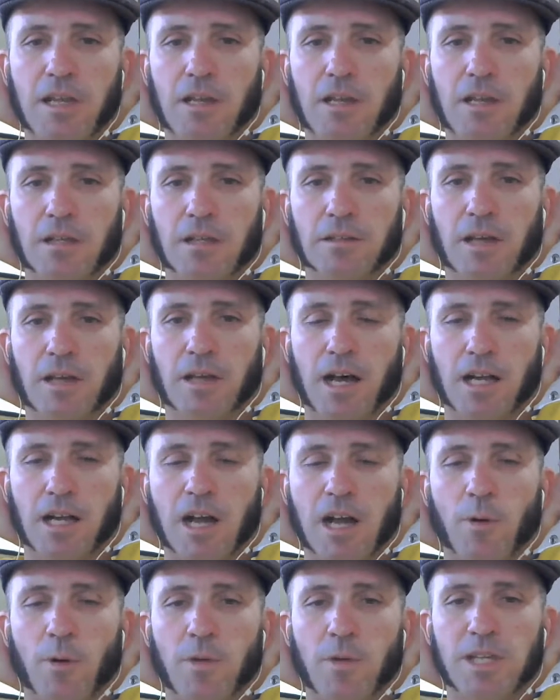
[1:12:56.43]
a
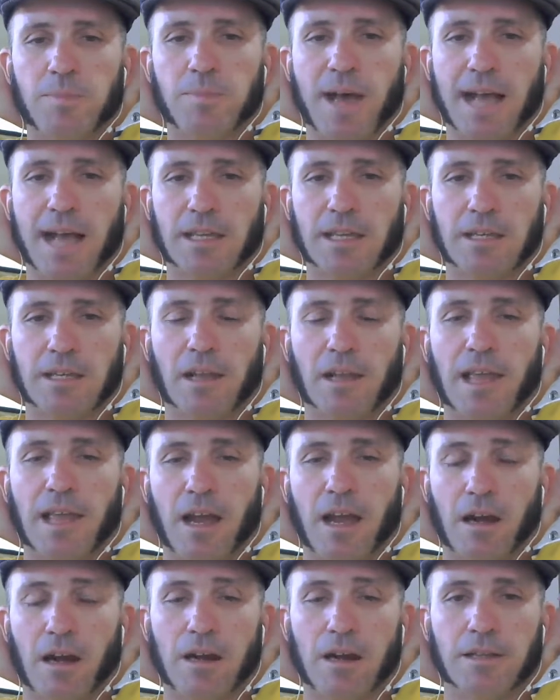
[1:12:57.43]
couple weeks back in LA
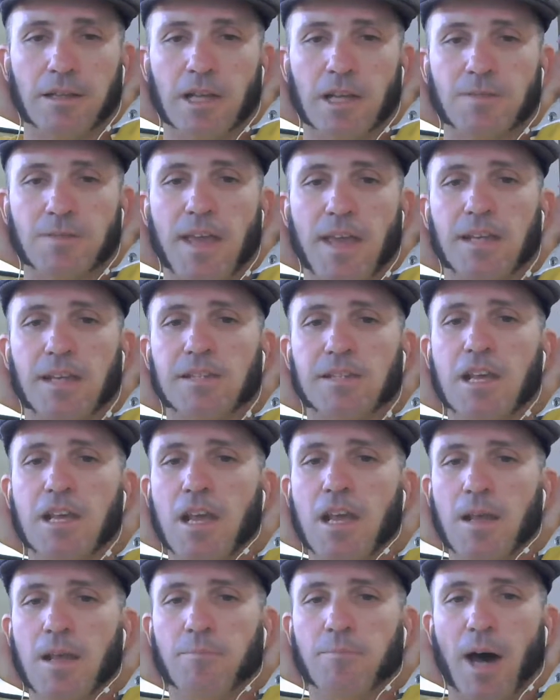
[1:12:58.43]
or in Las Vegas,
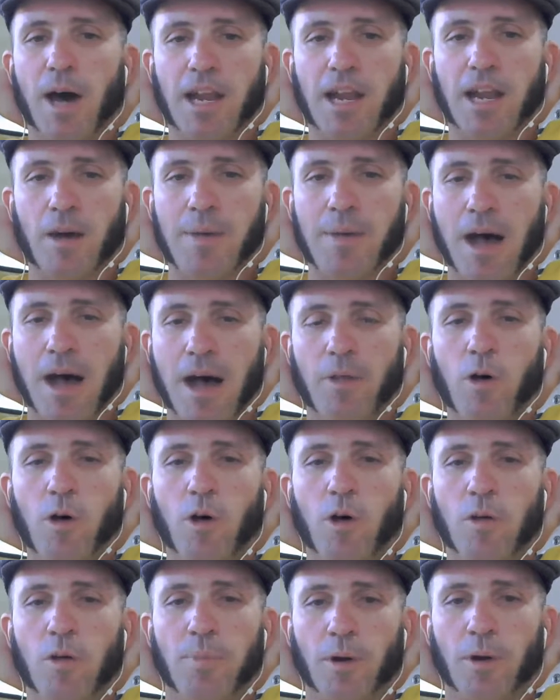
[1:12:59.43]
but about the whole
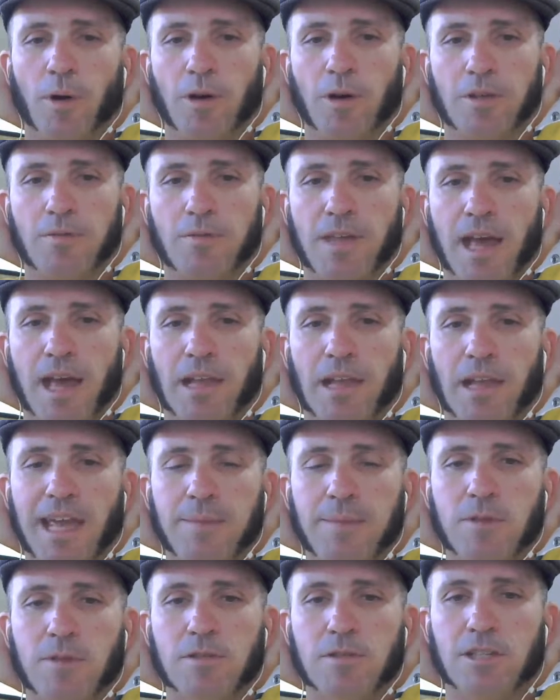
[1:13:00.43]
birth of the LA
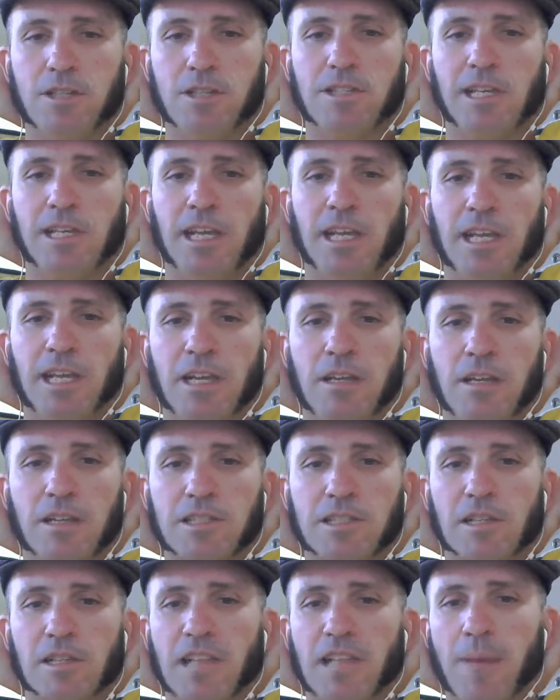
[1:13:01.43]
music scene and the
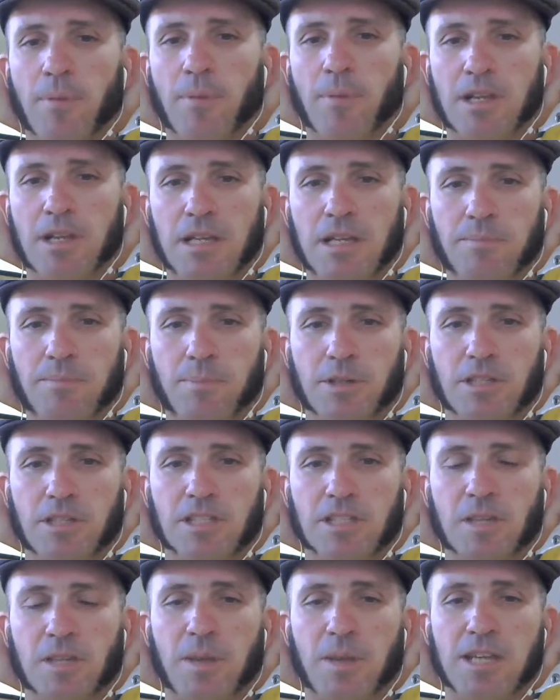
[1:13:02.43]
celebrity
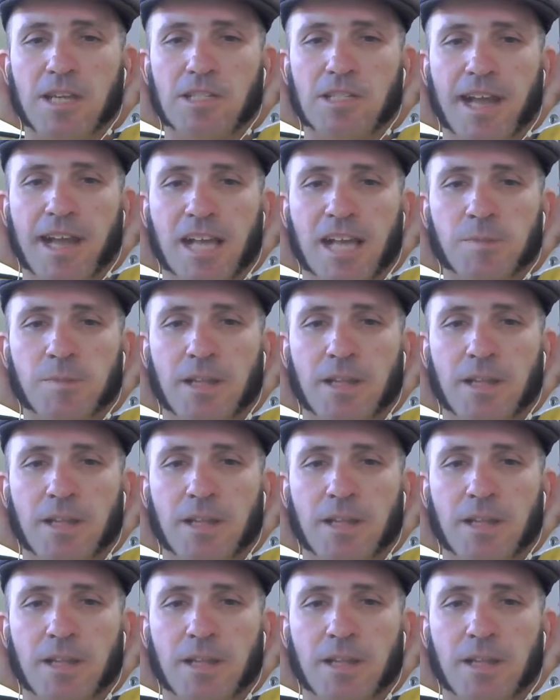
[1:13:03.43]
participation aspect